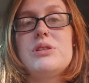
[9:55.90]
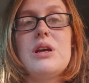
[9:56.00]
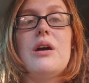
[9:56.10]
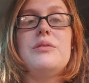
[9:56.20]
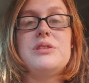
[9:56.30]

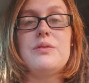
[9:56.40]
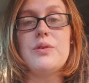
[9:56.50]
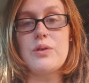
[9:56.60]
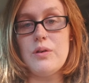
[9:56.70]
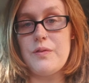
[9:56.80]
a
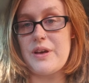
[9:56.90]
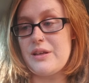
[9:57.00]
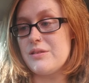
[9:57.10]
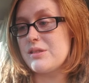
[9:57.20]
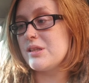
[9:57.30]
difficult
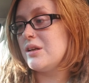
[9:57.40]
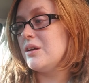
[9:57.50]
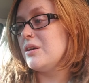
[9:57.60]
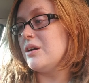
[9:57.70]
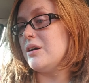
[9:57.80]
phase.
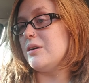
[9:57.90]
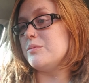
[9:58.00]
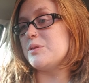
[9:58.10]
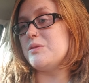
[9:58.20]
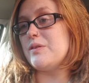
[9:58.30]

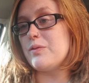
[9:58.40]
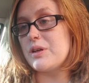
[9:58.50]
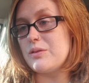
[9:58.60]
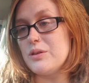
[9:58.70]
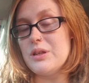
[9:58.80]
some
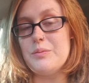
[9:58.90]
difficult